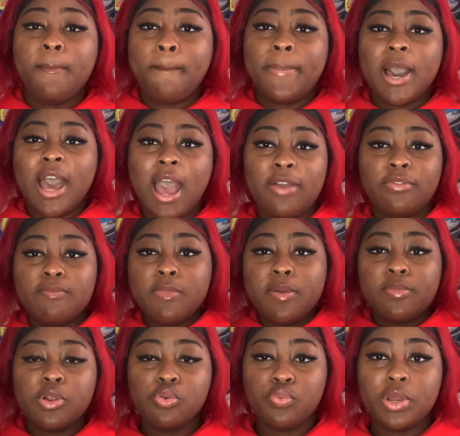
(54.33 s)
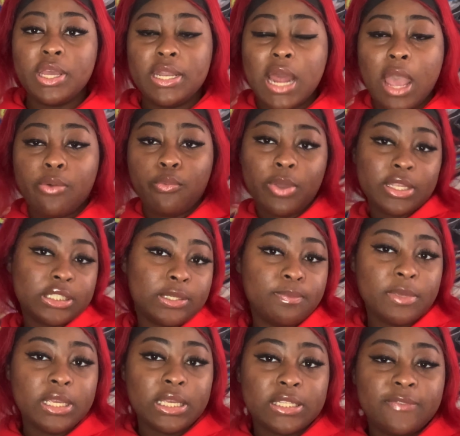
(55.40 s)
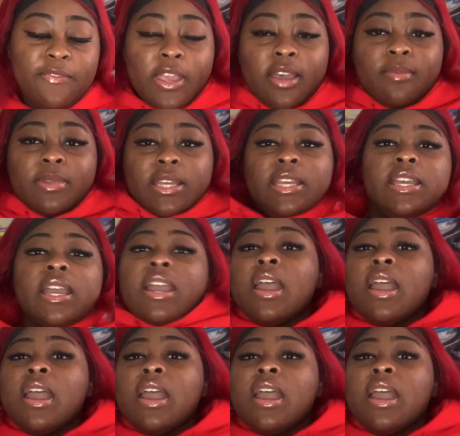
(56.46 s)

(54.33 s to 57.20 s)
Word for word: but I remember when I went to meet his family,